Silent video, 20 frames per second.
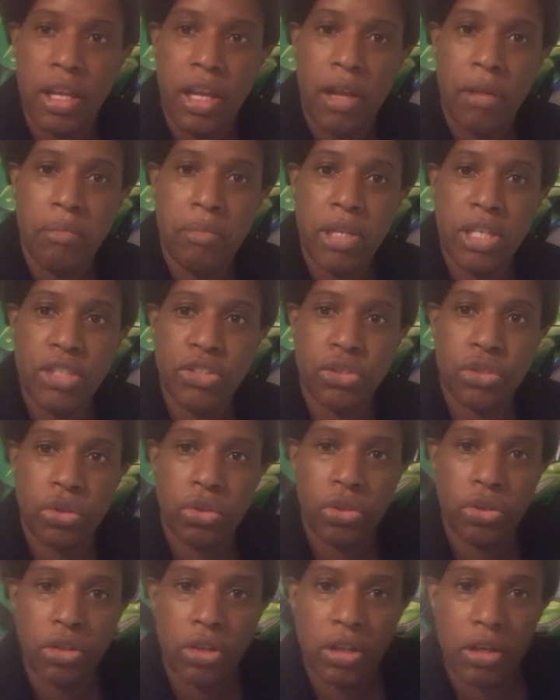means to
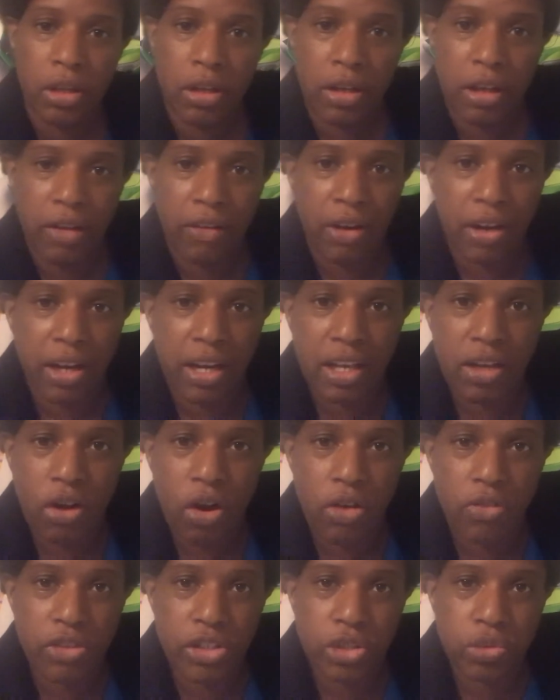click
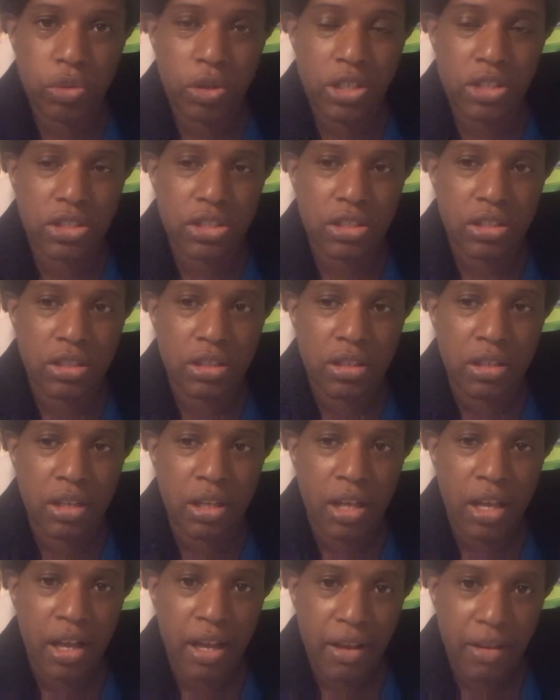on the switch.
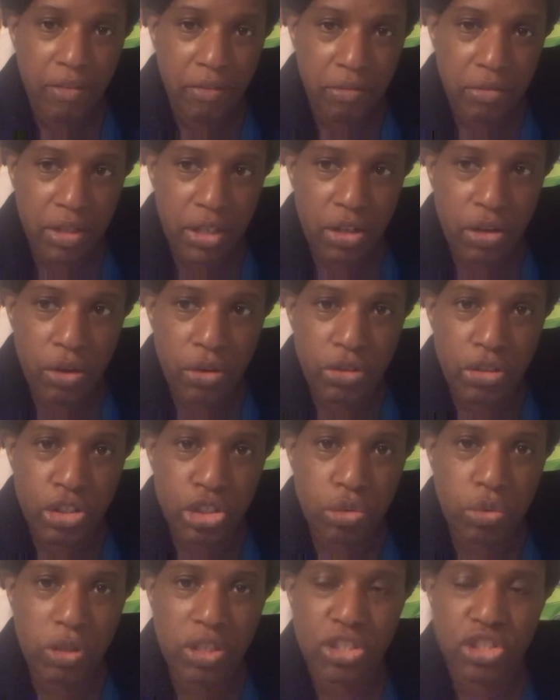Flick on the
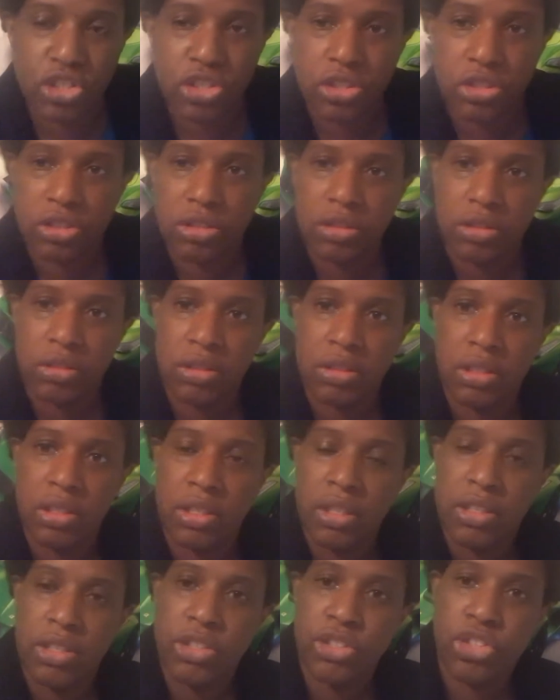switch.
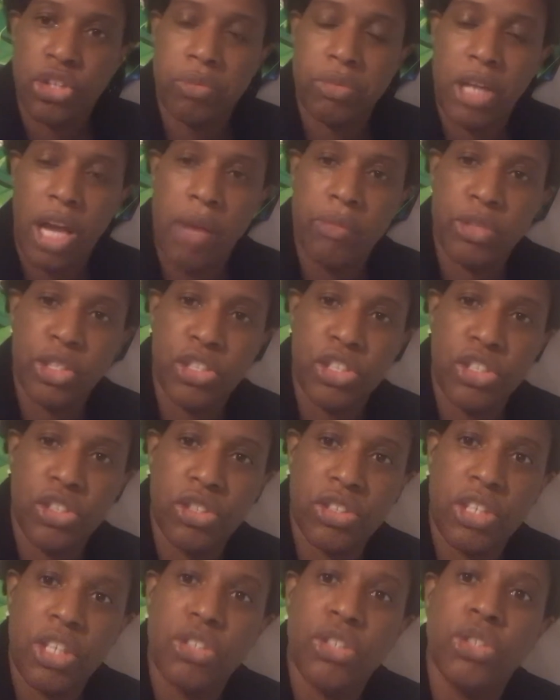Sometimes the teacher
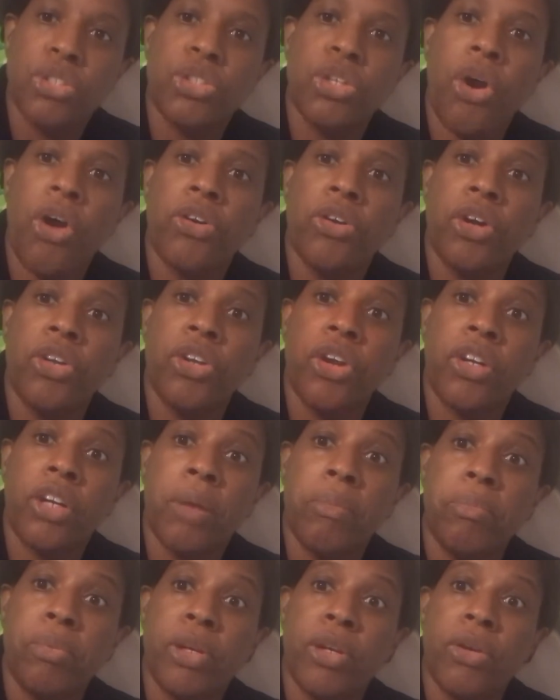says, turn on your
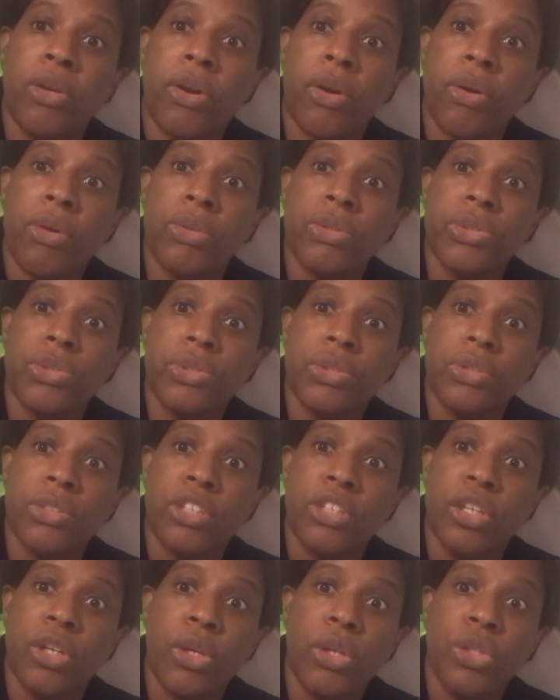computers.
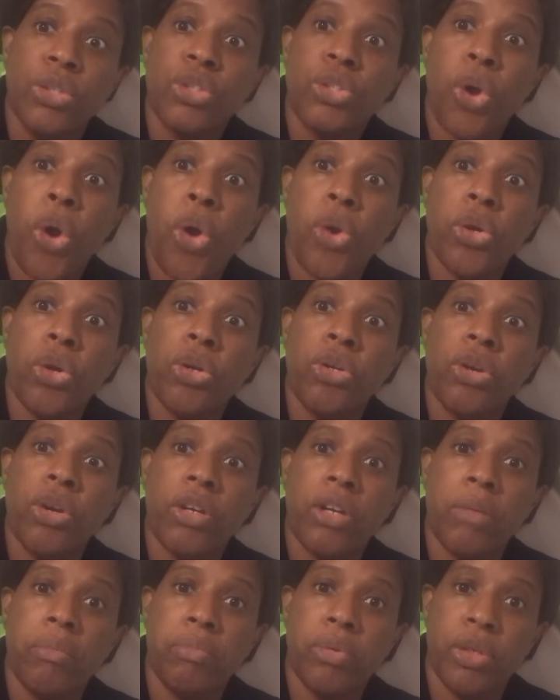Turn on your
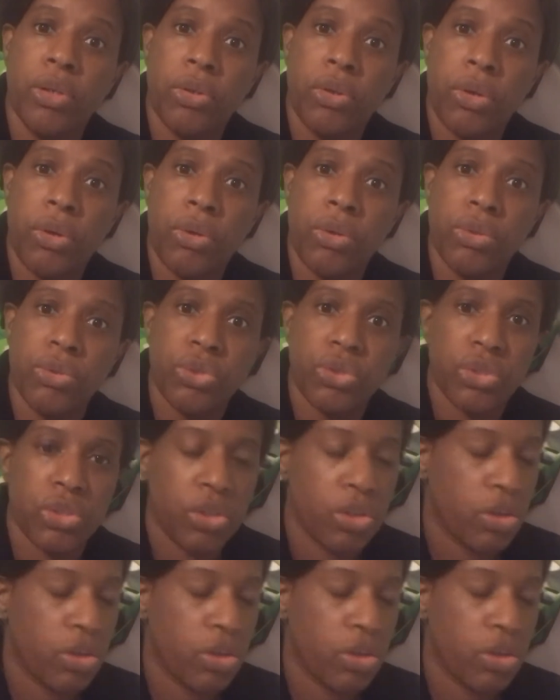computers.